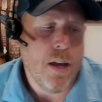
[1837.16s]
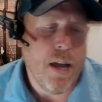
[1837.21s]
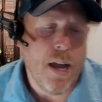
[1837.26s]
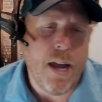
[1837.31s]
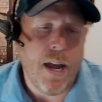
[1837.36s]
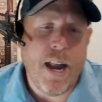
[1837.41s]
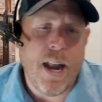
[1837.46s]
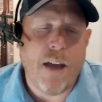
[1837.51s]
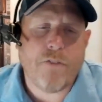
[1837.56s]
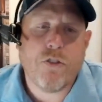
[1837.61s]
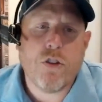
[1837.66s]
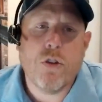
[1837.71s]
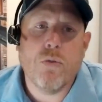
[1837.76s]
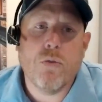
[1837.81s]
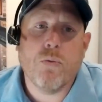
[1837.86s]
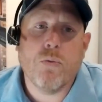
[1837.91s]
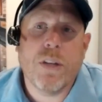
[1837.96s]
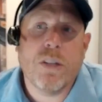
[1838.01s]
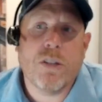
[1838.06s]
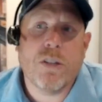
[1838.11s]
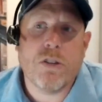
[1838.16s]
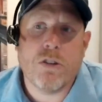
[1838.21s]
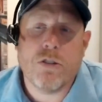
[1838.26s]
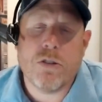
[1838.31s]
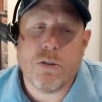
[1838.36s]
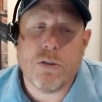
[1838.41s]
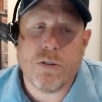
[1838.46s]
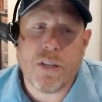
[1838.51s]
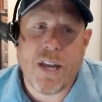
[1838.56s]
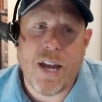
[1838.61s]
And after you research
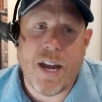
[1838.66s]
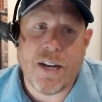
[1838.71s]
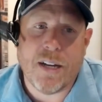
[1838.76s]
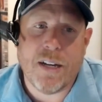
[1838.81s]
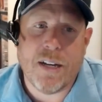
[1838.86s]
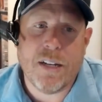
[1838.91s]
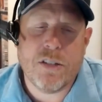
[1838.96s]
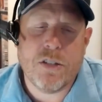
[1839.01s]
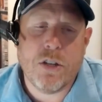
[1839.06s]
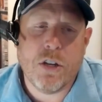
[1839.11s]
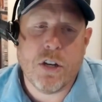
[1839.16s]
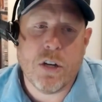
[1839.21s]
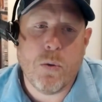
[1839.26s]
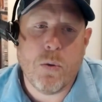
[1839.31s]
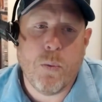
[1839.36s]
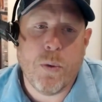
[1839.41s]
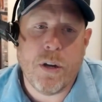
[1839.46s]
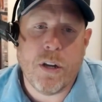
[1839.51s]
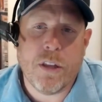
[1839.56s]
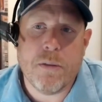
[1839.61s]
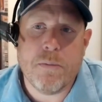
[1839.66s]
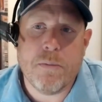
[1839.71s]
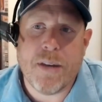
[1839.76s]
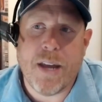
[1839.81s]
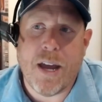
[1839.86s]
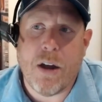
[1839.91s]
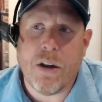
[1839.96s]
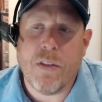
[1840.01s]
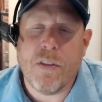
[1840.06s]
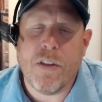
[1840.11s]
those candidates, you're going to whittle them
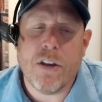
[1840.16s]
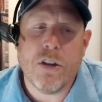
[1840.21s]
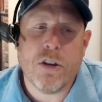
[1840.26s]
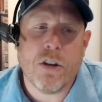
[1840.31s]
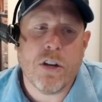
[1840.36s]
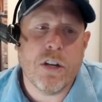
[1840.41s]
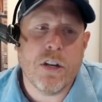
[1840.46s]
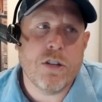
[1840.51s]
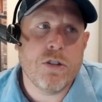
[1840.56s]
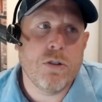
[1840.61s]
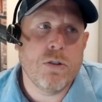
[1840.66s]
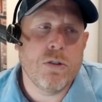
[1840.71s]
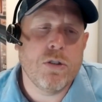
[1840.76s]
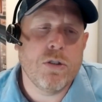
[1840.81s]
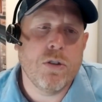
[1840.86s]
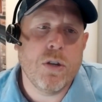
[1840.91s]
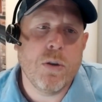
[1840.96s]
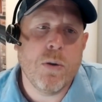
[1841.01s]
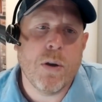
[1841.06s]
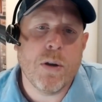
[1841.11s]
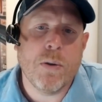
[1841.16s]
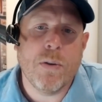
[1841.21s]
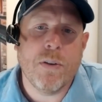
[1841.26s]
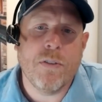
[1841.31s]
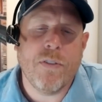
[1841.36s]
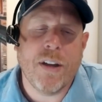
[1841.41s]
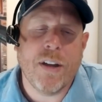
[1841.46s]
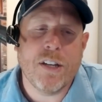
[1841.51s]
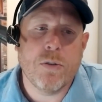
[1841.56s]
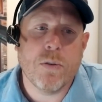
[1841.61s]
down and then you're going to choose who you want to
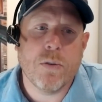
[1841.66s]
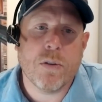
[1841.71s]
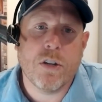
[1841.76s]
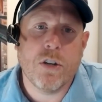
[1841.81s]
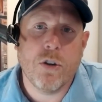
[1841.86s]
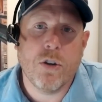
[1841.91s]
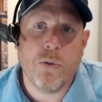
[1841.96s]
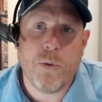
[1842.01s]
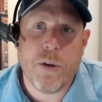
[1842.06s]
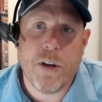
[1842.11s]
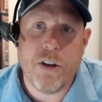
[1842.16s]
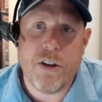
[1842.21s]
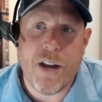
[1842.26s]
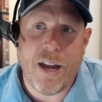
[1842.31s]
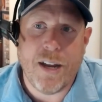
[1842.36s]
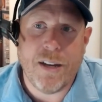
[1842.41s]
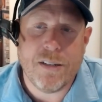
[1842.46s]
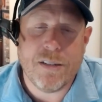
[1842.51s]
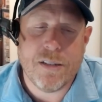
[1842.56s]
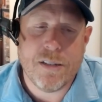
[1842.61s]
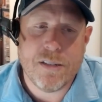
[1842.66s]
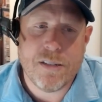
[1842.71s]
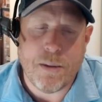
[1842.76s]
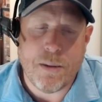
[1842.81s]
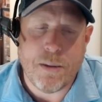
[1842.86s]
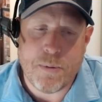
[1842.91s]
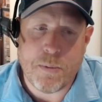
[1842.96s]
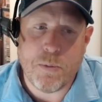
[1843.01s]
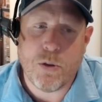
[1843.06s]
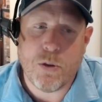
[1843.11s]
invite to a career night.
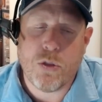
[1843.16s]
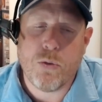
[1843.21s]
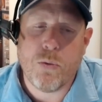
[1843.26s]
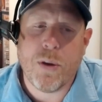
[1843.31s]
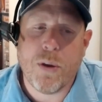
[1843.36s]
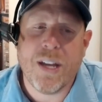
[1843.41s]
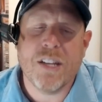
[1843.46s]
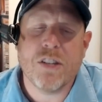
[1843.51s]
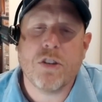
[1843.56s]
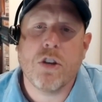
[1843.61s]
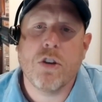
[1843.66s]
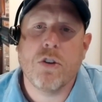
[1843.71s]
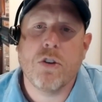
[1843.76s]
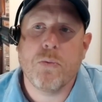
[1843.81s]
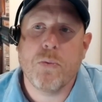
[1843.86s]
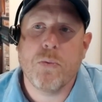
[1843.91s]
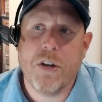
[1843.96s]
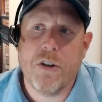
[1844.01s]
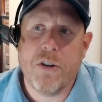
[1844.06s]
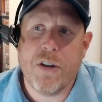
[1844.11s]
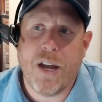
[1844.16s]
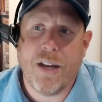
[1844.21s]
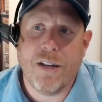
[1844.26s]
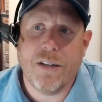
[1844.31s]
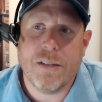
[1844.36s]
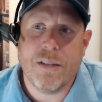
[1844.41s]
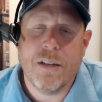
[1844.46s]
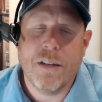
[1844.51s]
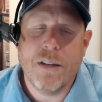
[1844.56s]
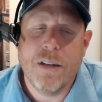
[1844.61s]
Step number 3 is career
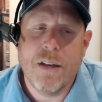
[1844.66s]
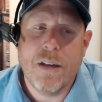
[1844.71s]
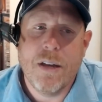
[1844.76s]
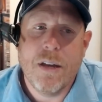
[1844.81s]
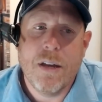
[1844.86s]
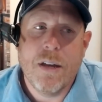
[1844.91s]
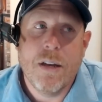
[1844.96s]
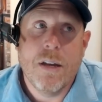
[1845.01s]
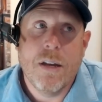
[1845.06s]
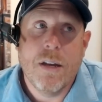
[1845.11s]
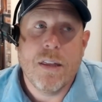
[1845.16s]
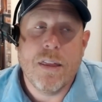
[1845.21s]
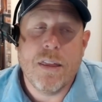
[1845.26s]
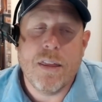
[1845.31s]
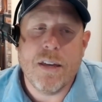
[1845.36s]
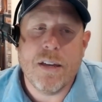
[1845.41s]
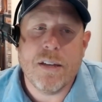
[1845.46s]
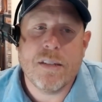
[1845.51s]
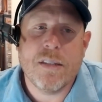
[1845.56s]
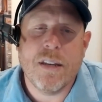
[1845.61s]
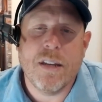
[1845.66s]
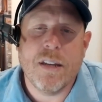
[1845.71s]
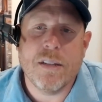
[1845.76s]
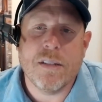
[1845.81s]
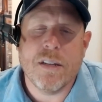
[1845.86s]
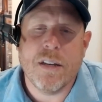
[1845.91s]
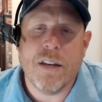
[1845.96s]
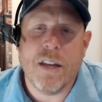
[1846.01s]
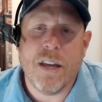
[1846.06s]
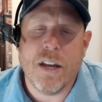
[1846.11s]
night. This
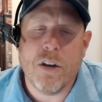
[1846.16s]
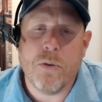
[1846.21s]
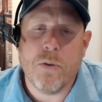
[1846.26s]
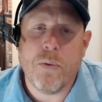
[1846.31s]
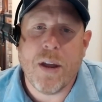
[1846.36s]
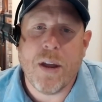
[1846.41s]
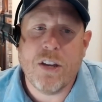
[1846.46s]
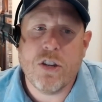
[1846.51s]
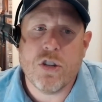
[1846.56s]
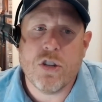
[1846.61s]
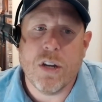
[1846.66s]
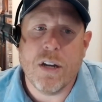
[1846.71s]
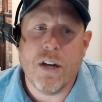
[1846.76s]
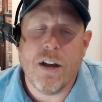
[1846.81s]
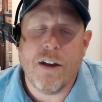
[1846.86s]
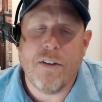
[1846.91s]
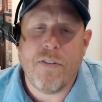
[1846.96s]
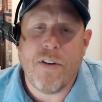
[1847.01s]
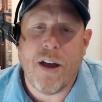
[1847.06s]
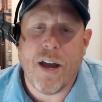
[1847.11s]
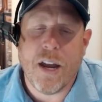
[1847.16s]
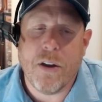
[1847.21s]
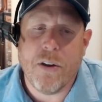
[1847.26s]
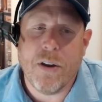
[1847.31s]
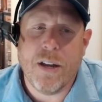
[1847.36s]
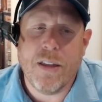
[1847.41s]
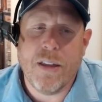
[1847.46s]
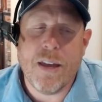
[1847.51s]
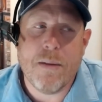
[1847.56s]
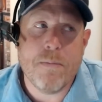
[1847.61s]
is an iteration of
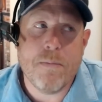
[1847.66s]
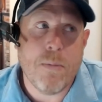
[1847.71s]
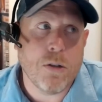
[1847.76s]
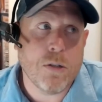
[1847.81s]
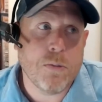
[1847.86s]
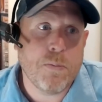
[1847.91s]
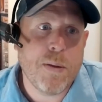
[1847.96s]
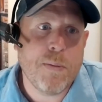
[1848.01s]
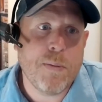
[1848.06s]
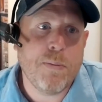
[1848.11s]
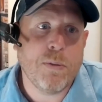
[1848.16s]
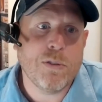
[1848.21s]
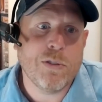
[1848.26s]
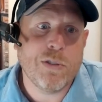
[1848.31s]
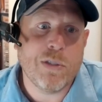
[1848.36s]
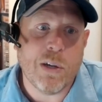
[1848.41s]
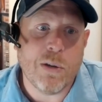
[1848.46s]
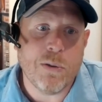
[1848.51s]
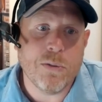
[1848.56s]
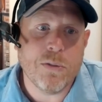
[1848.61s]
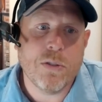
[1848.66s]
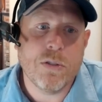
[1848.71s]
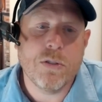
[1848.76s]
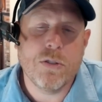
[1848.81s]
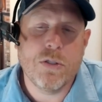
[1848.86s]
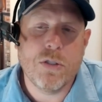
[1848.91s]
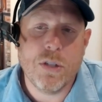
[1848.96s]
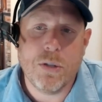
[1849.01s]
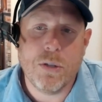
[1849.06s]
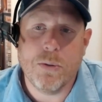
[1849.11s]
hiring that most people don't
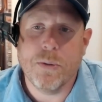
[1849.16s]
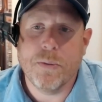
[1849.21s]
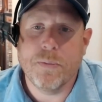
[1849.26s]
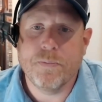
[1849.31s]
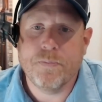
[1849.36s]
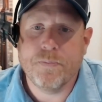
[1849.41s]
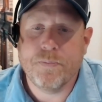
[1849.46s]
do.